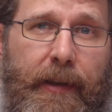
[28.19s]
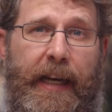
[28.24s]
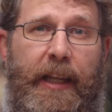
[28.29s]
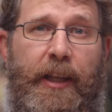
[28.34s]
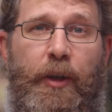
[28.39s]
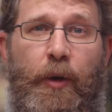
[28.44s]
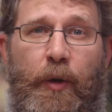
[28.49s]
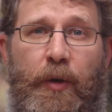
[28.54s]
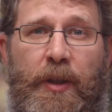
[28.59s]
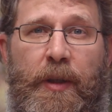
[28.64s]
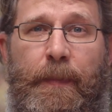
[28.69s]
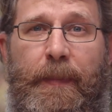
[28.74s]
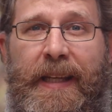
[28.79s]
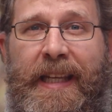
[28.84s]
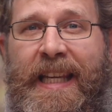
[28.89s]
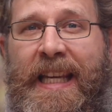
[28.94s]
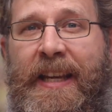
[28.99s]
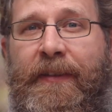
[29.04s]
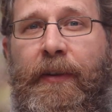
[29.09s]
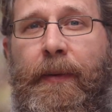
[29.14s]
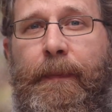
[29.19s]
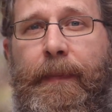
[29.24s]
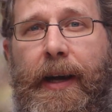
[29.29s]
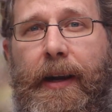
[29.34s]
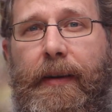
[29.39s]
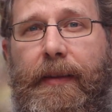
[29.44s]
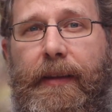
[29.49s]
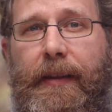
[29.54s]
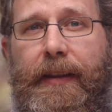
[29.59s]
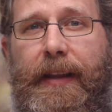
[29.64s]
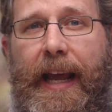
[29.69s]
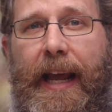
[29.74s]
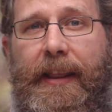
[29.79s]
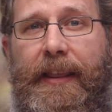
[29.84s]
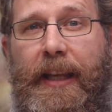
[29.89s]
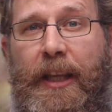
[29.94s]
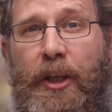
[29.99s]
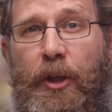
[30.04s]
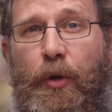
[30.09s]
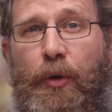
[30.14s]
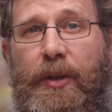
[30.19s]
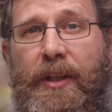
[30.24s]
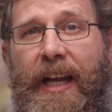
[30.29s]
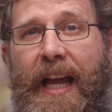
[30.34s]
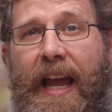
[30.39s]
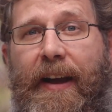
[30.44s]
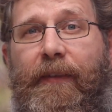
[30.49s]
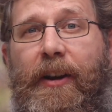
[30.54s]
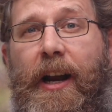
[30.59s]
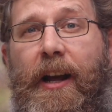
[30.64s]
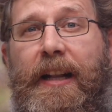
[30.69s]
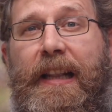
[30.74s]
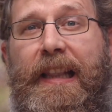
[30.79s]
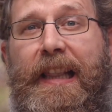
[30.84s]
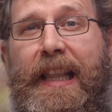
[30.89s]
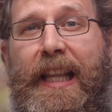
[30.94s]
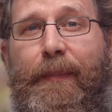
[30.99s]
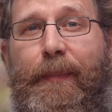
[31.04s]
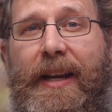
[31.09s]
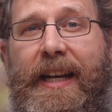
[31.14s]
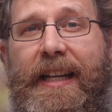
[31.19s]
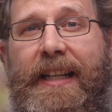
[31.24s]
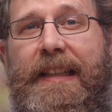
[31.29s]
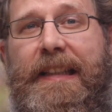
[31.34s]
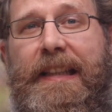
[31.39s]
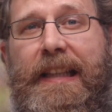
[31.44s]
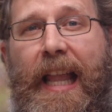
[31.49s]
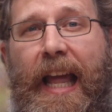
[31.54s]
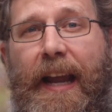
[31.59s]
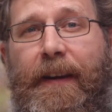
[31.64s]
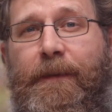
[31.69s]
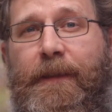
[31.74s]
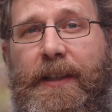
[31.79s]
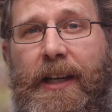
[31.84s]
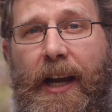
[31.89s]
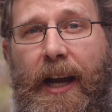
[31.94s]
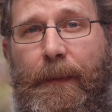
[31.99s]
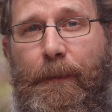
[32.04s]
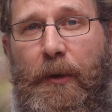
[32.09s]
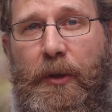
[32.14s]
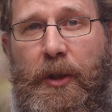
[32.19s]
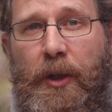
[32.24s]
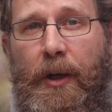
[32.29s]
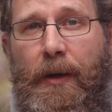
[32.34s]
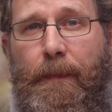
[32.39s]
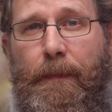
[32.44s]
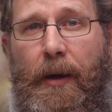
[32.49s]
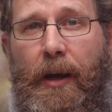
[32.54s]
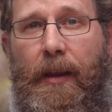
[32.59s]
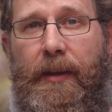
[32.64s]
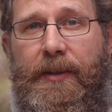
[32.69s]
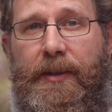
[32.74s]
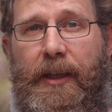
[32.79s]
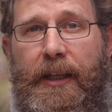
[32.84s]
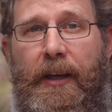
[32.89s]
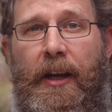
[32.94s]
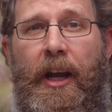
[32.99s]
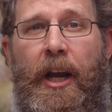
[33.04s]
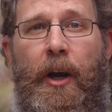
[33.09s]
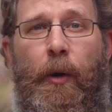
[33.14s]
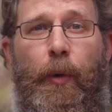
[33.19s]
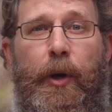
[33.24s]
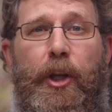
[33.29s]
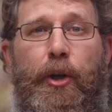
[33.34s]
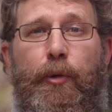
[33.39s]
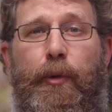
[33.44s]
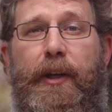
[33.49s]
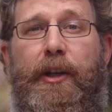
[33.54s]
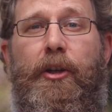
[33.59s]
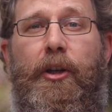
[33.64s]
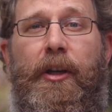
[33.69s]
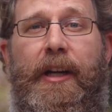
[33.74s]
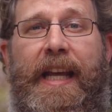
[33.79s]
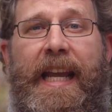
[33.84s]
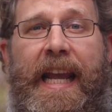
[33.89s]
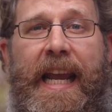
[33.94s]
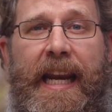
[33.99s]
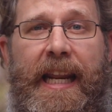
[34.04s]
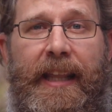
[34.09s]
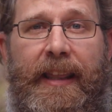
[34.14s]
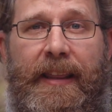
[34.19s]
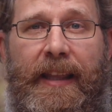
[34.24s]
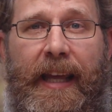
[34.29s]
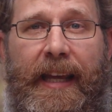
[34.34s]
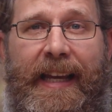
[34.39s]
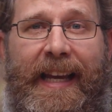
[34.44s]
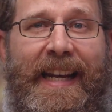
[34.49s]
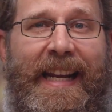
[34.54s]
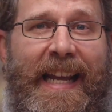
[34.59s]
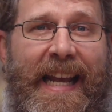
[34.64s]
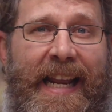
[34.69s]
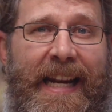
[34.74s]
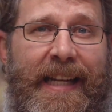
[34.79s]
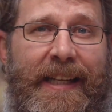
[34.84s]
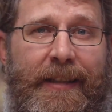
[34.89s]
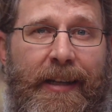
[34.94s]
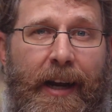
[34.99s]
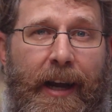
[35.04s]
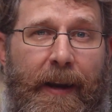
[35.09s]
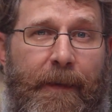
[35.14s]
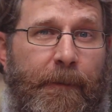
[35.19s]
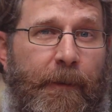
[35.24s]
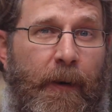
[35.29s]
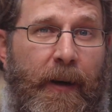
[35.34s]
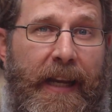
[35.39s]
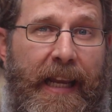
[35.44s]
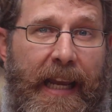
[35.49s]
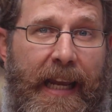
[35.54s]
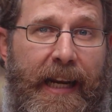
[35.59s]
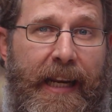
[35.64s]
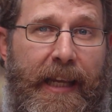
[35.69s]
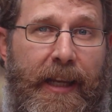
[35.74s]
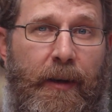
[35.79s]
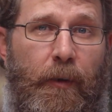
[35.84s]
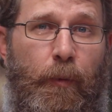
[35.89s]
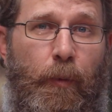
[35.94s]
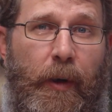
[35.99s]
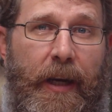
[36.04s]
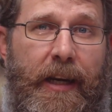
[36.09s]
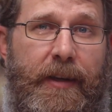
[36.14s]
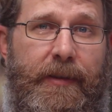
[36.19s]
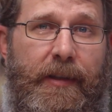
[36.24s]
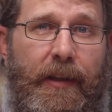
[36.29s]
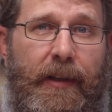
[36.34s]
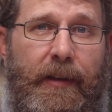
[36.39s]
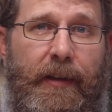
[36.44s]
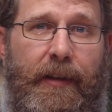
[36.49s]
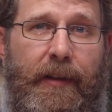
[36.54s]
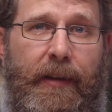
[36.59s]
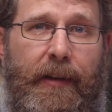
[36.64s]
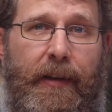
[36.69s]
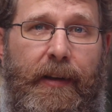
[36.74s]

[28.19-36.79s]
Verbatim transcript: And it used to be even better than that. They used to have an unlimited lifetime return policy where you could return anything at any time for any reason.